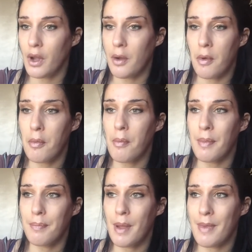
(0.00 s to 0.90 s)
Like, we've
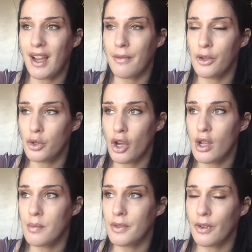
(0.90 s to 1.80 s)
been back a few
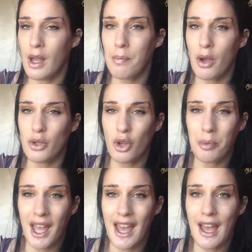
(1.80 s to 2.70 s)
times for like post-op
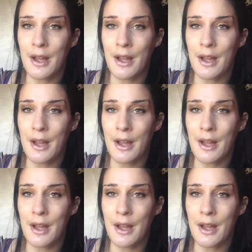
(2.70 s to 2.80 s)
care.